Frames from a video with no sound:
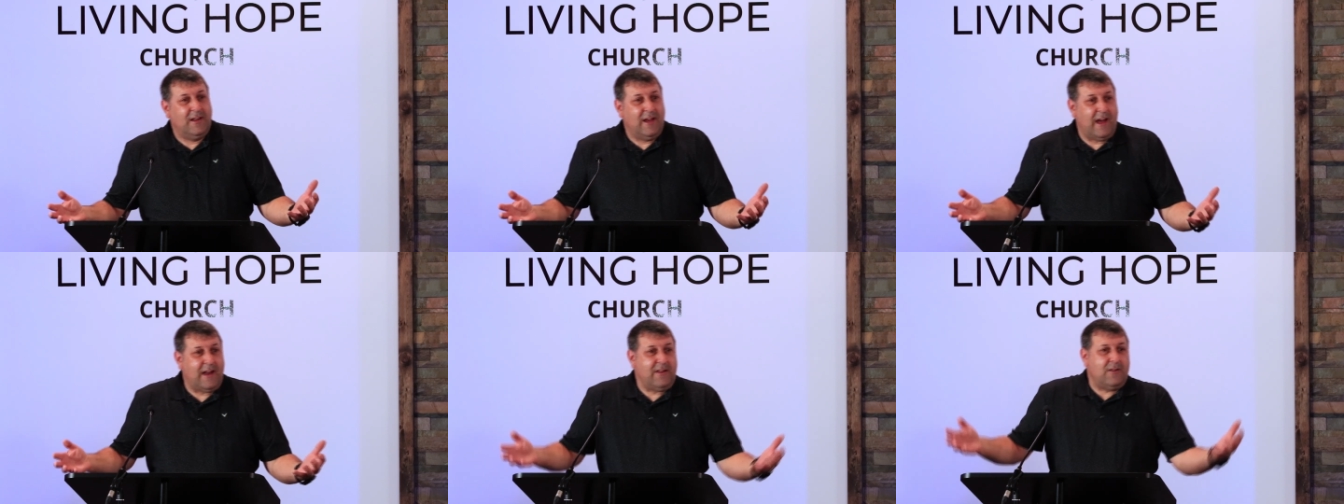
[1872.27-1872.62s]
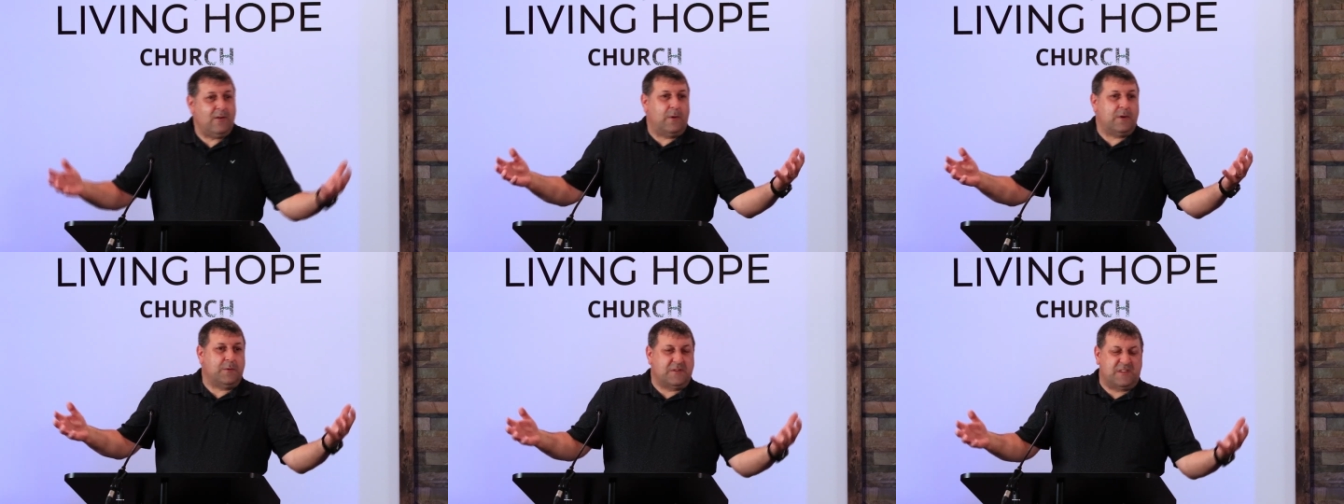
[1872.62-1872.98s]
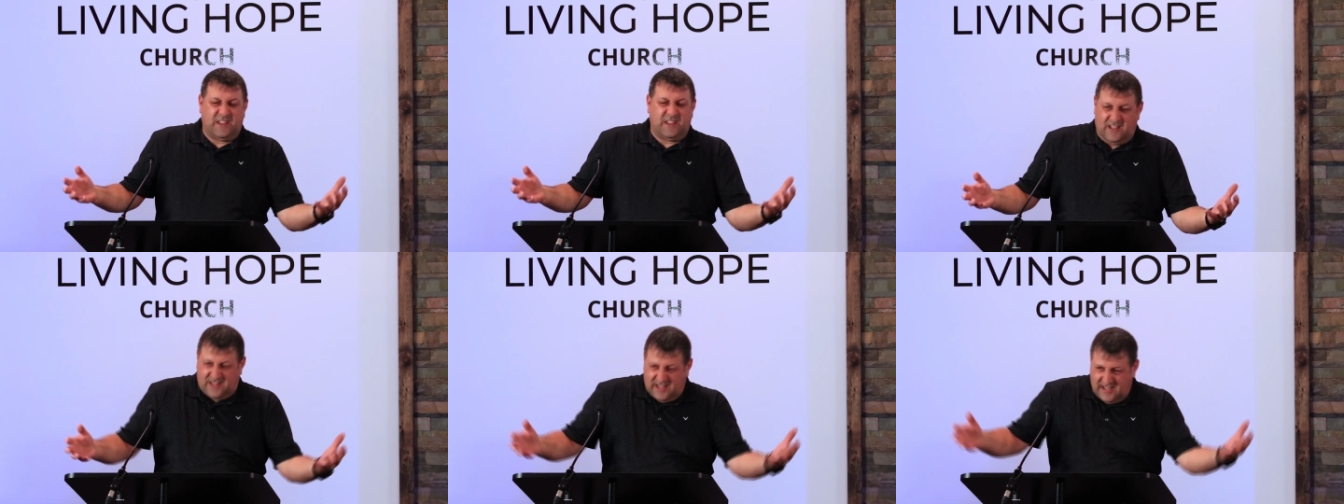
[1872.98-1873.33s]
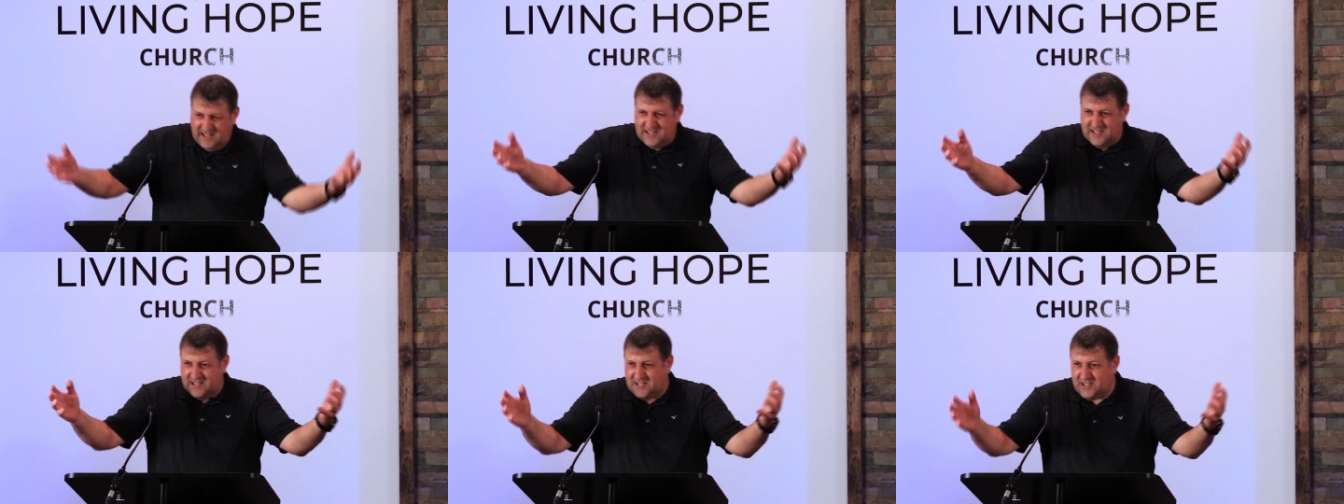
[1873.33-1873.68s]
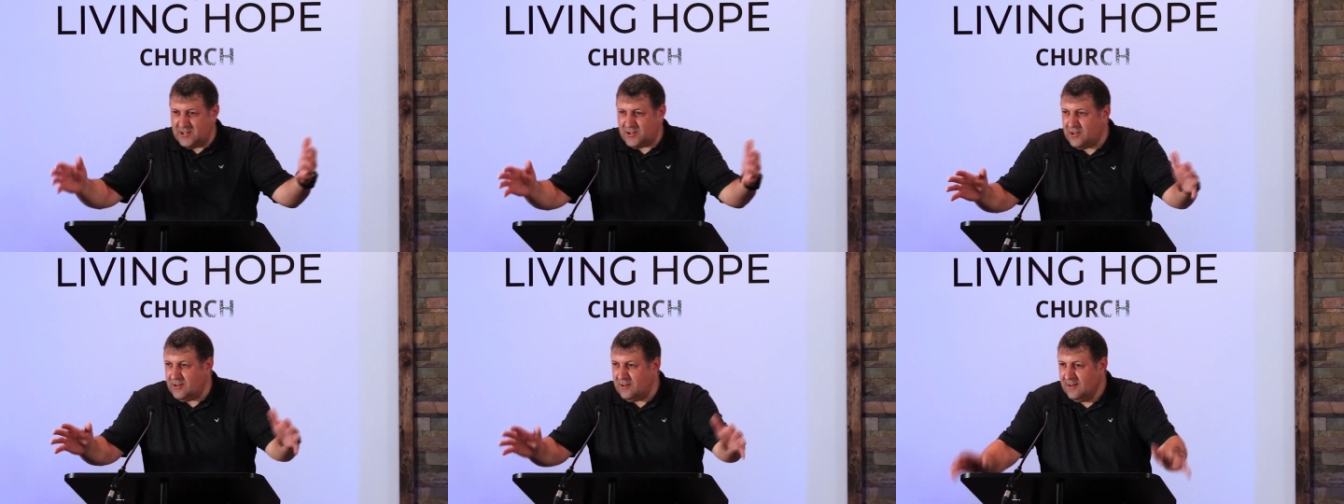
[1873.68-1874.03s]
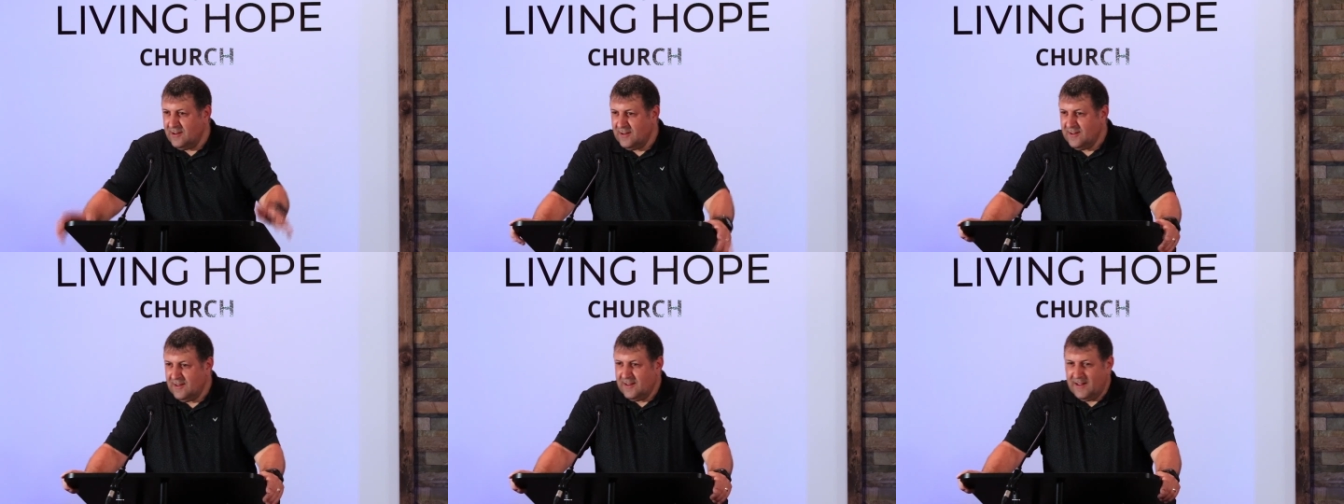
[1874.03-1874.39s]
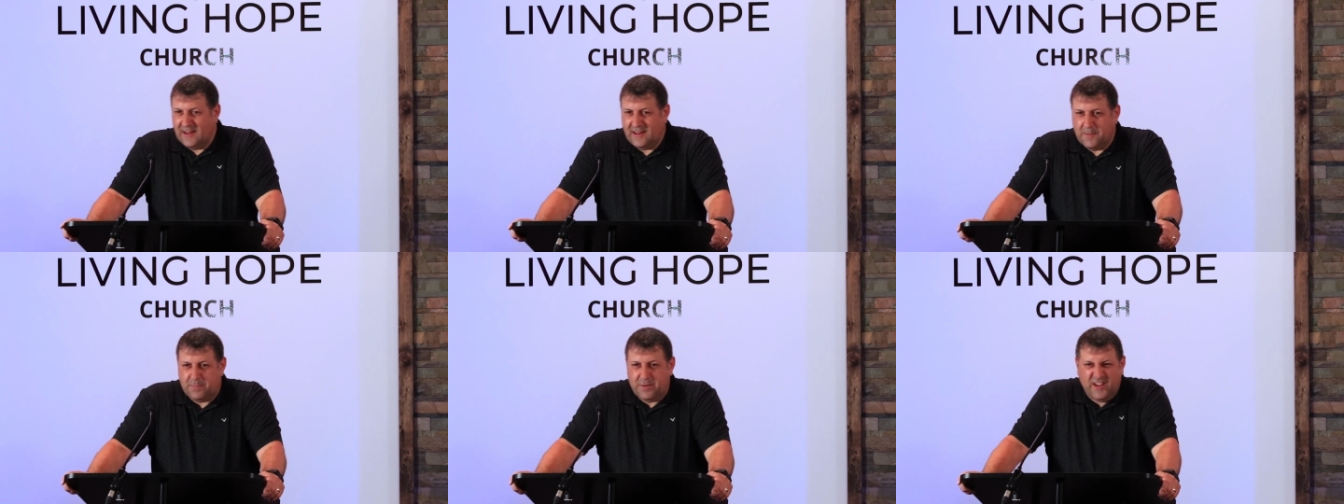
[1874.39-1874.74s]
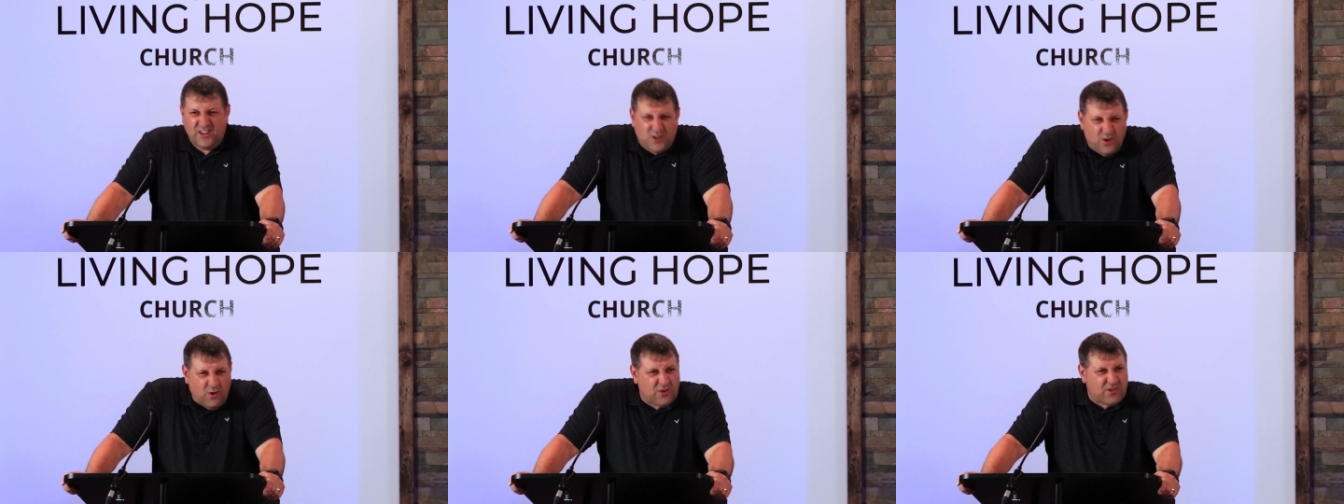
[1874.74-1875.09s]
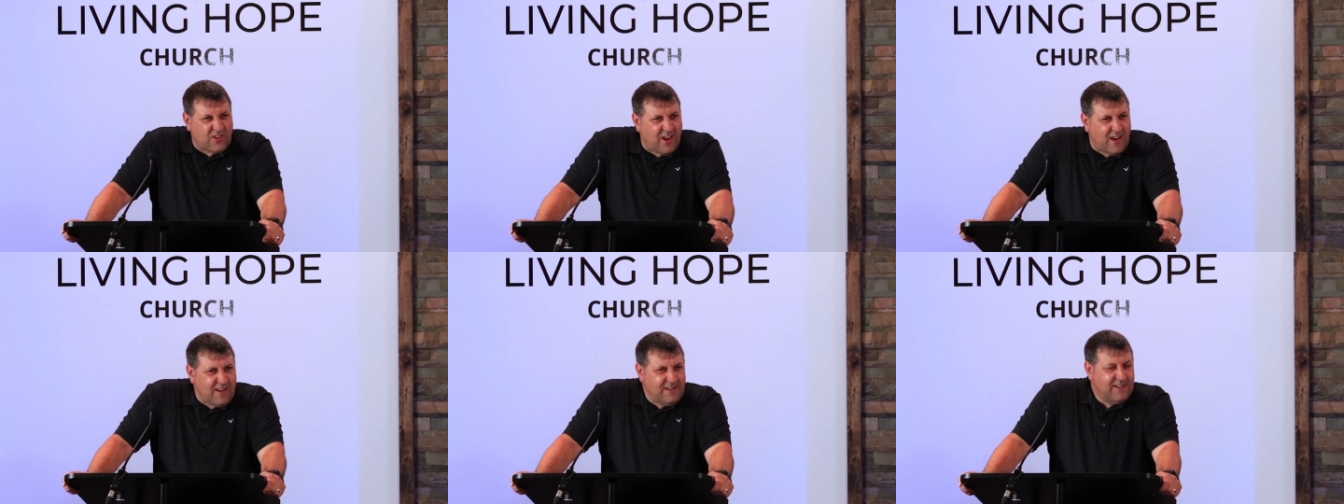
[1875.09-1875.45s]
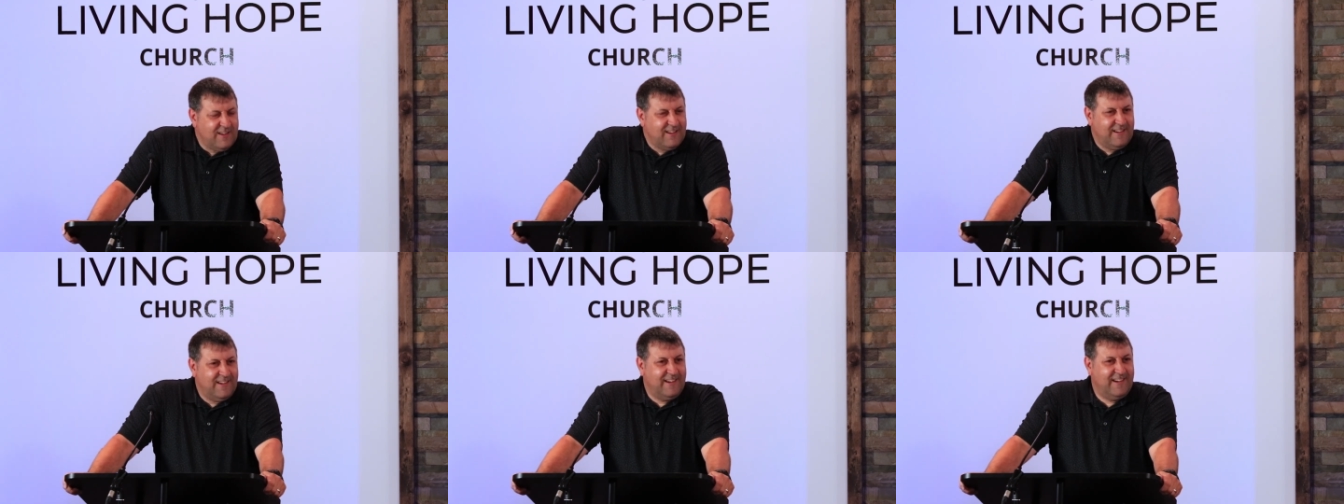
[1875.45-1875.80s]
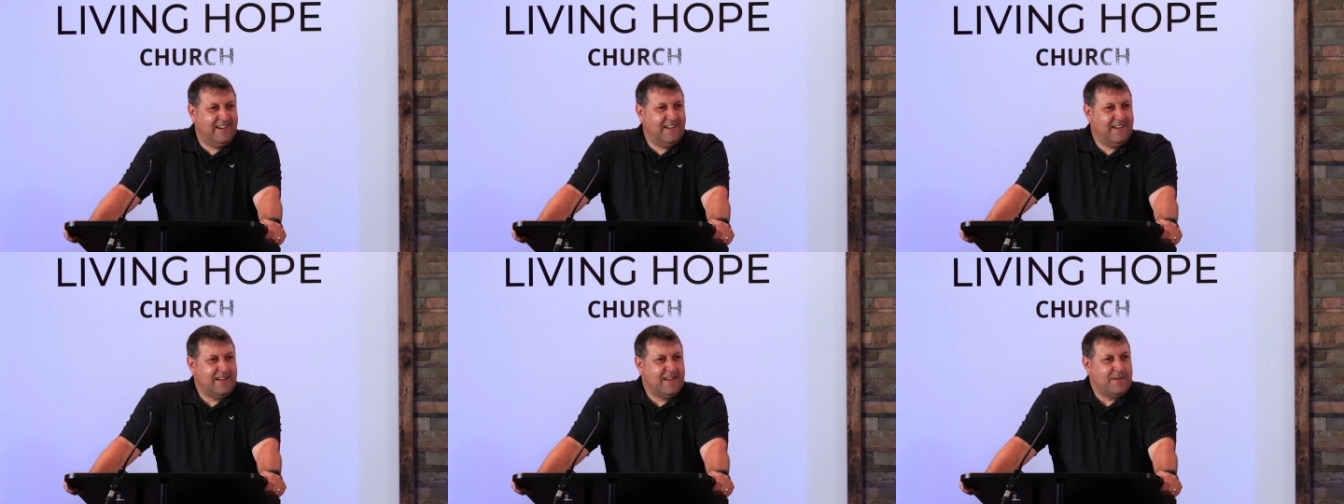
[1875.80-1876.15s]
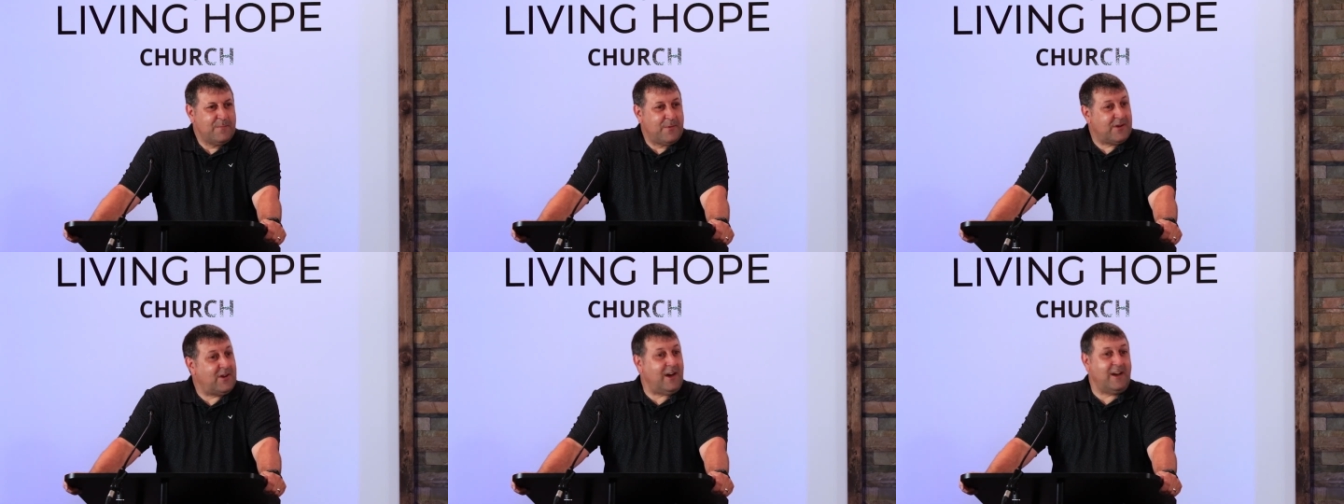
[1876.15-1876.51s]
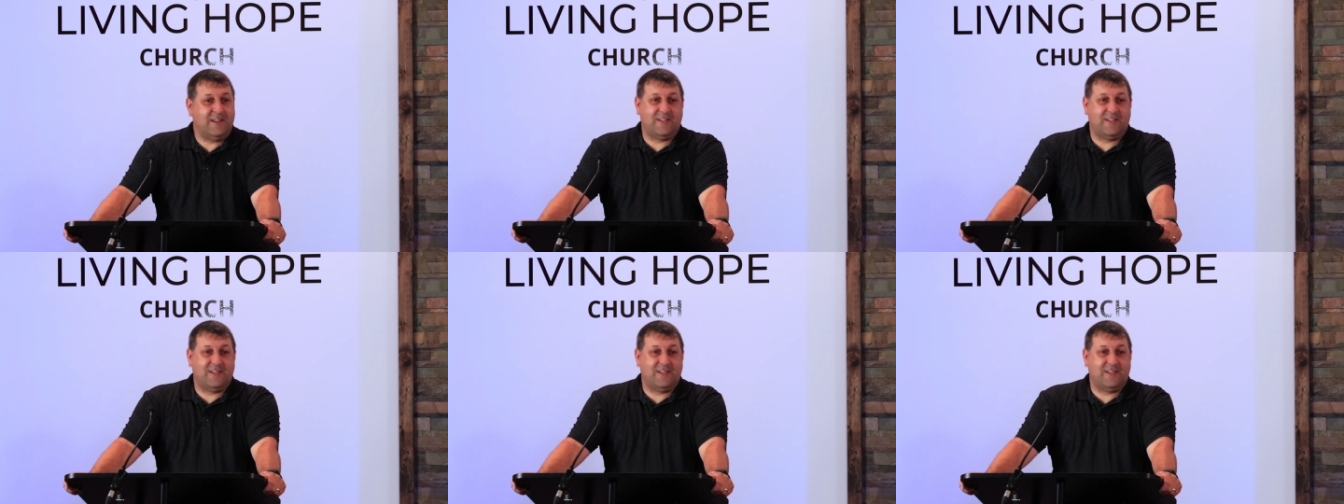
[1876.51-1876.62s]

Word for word: I didn't know what it was like to tease a sister and to play jokes on. But God